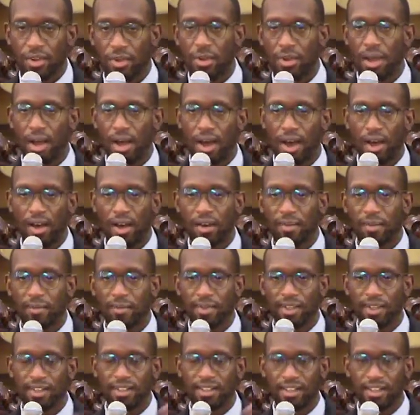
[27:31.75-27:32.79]

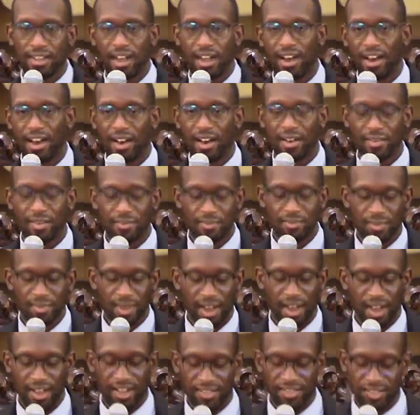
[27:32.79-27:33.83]
sort
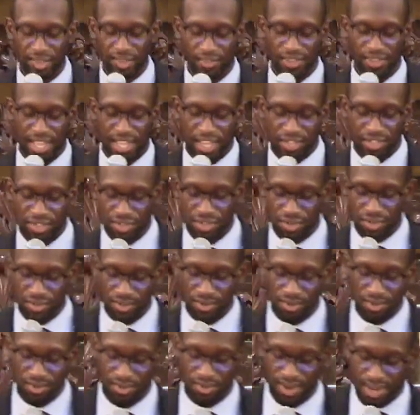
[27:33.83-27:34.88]
of
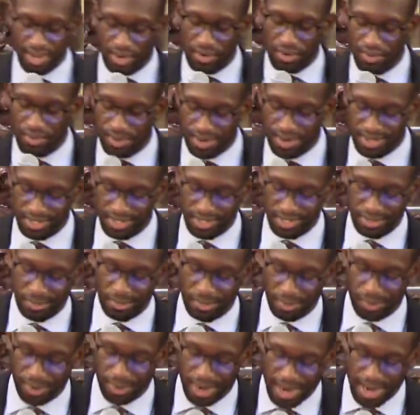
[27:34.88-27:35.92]
issues or inquiries to
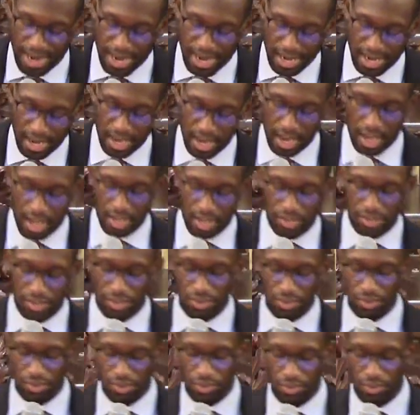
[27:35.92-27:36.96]
bring
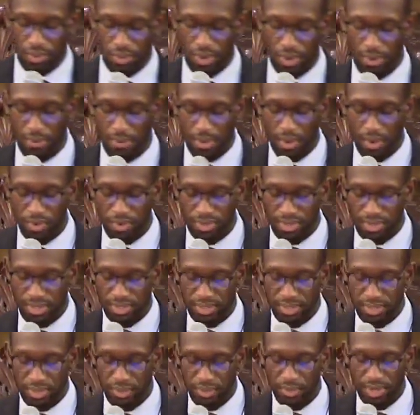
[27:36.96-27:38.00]
to
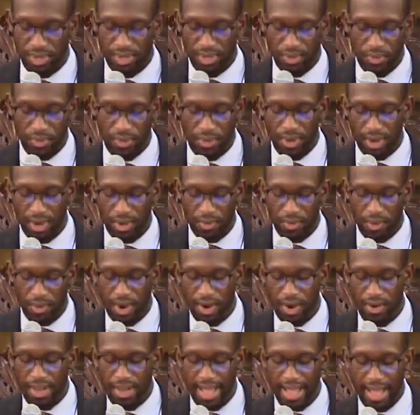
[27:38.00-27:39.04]
Moses. So when a
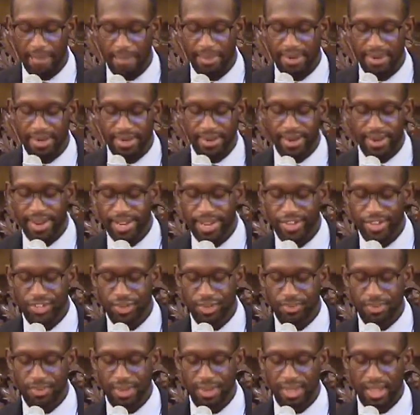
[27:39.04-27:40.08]
quarrel happened in
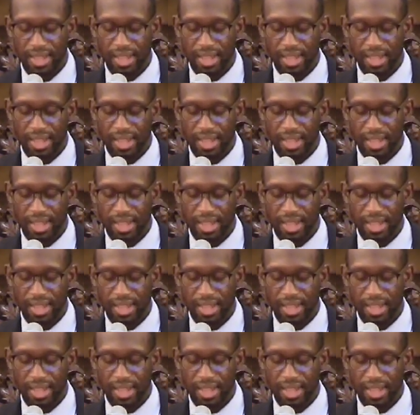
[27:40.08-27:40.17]
Egypt,